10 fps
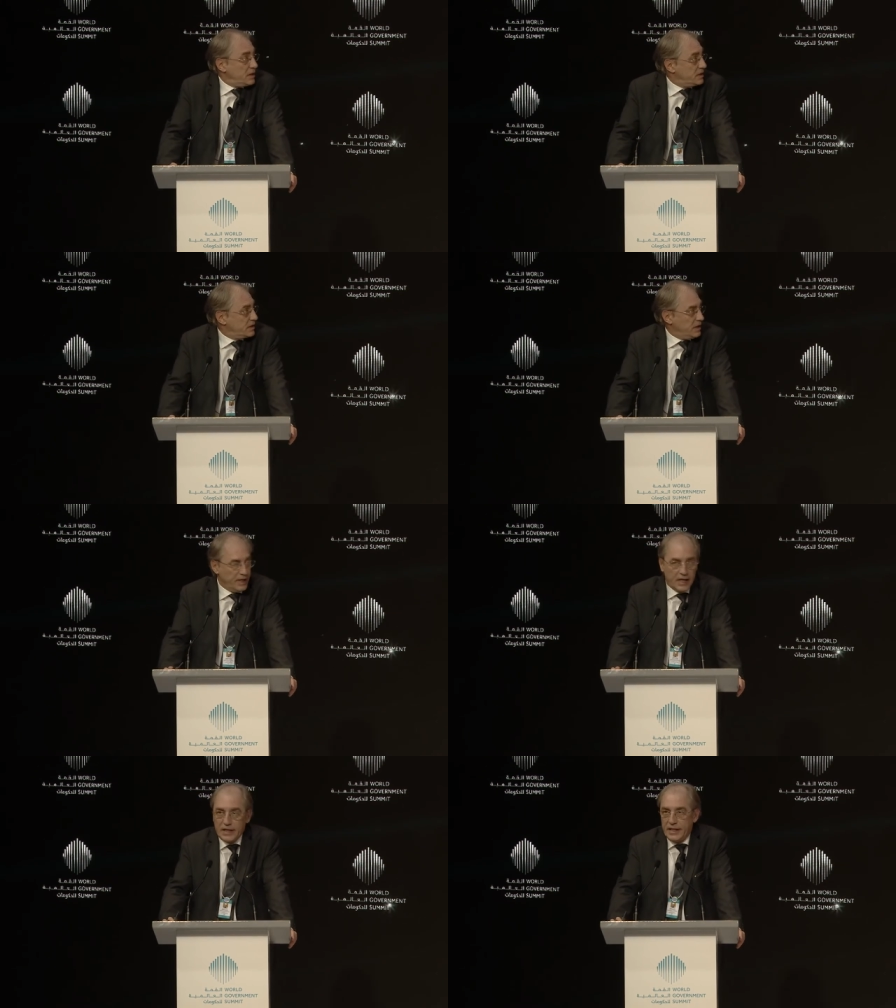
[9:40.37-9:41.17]
it's
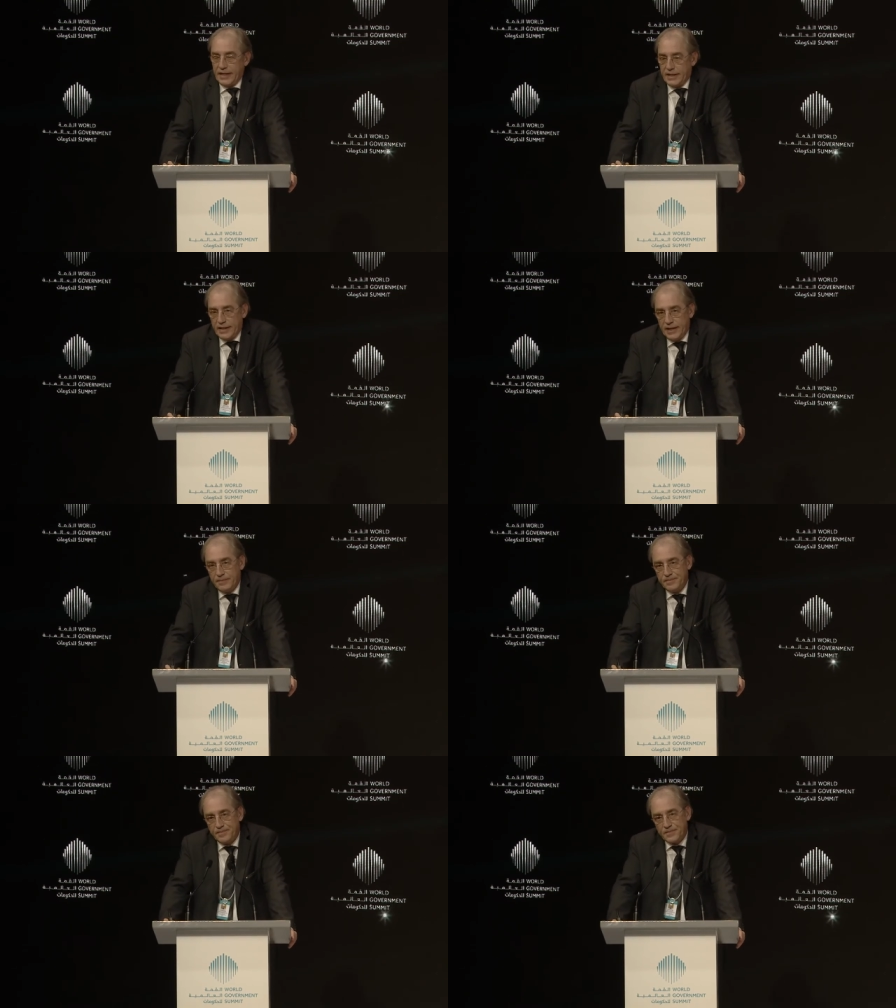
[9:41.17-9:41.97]
clear
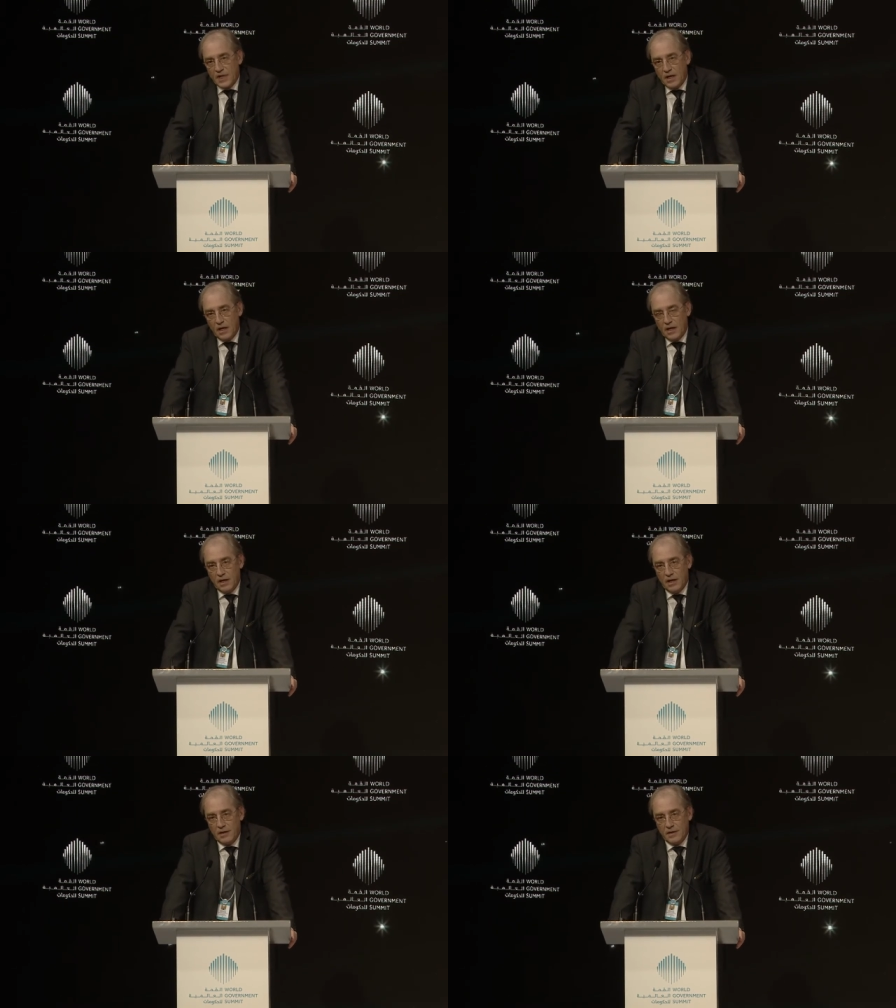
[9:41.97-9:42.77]

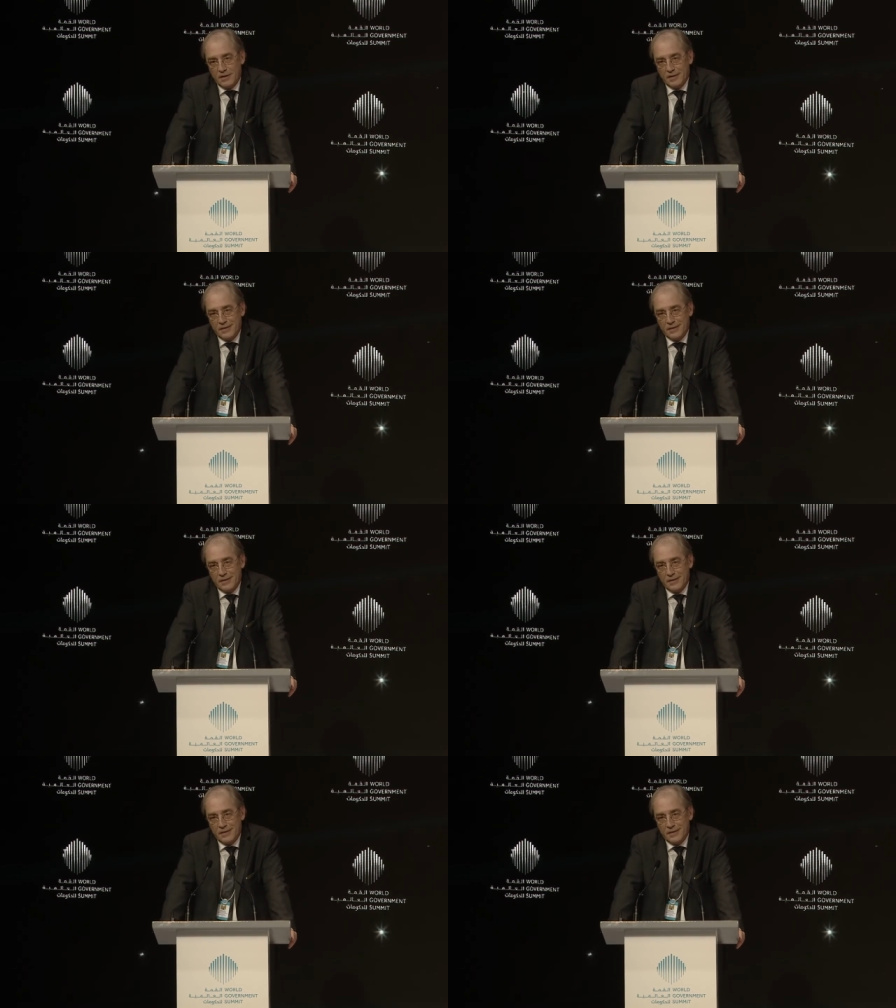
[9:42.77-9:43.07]
that